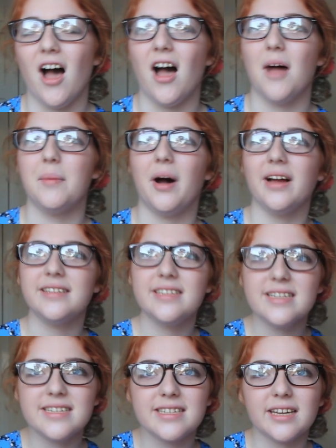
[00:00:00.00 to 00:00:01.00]
I
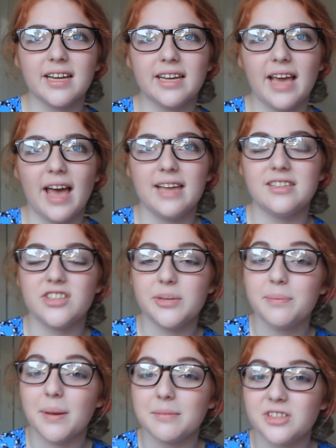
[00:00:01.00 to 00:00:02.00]
did get a
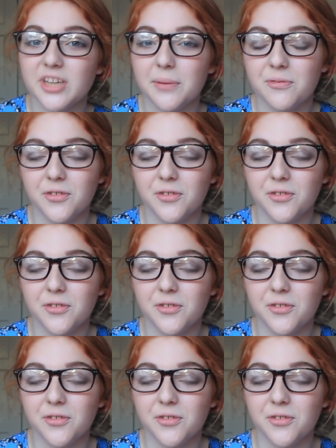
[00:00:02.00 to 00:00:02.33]
gym membership